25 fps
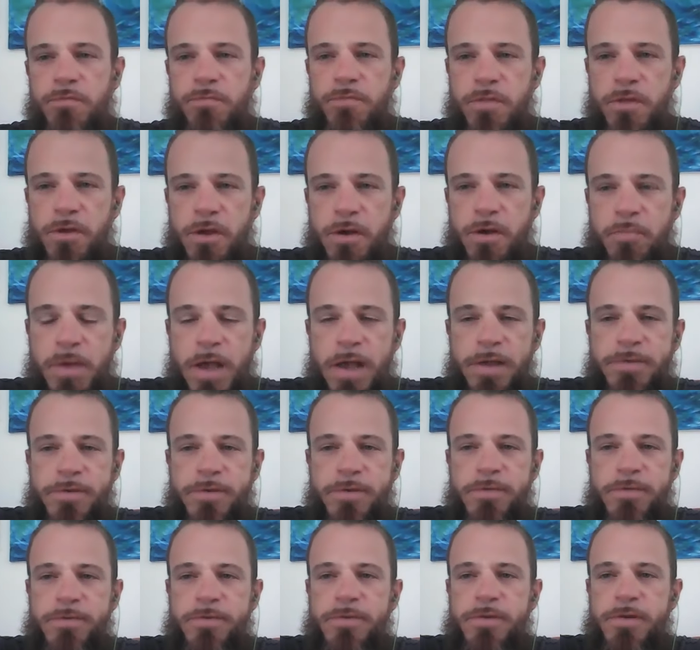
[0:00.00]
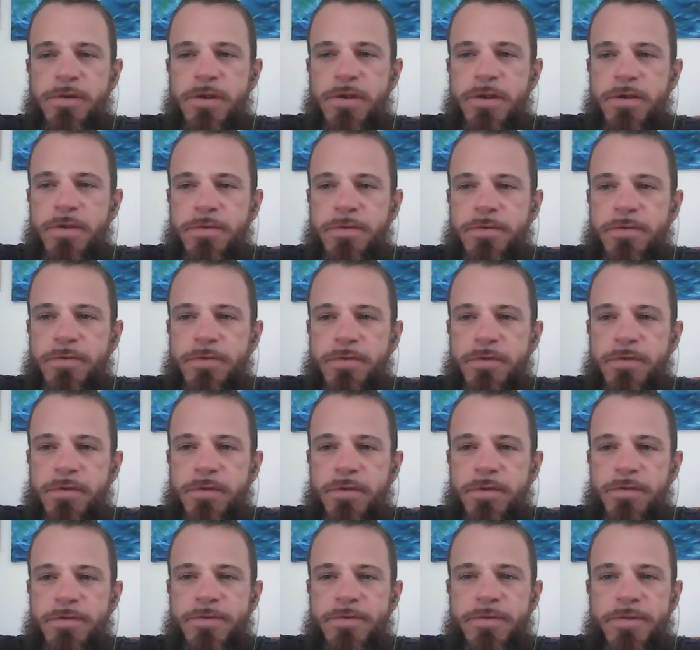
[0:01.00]
the peasants is
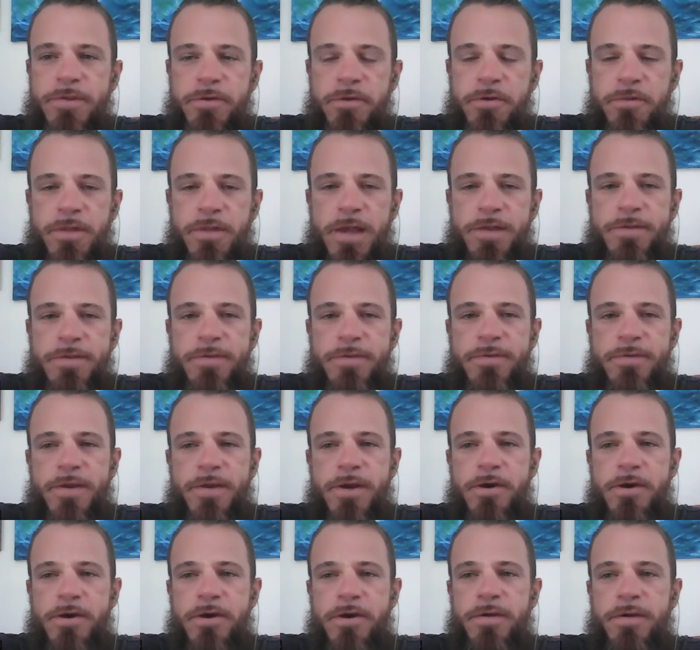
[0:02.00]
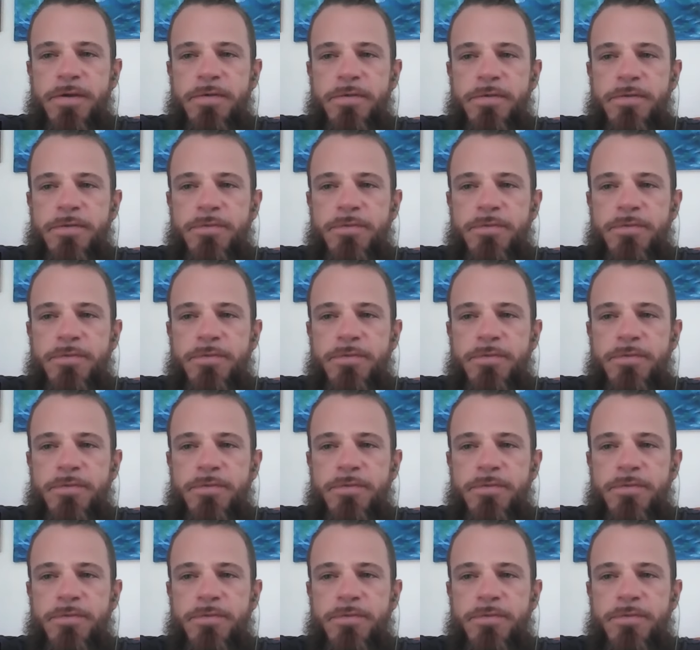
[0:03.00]
still necessary